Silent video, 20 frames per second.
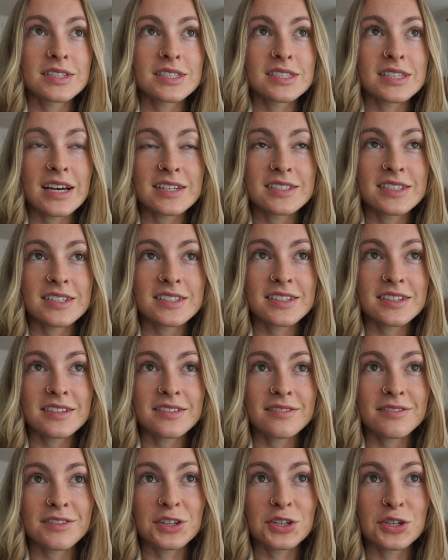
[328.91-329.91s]
this last
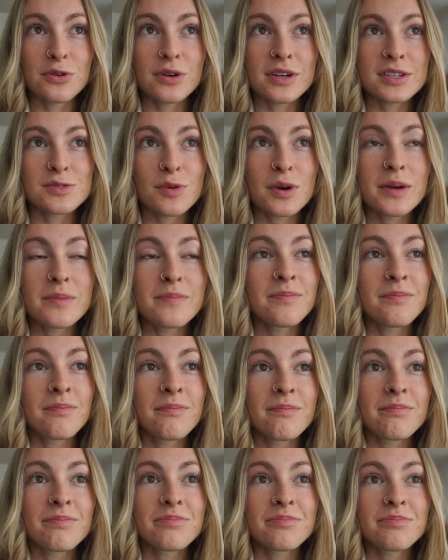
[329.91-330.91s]
season, the US
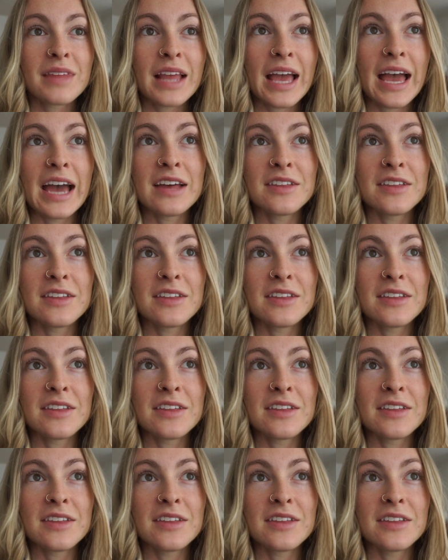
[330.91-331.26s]
one,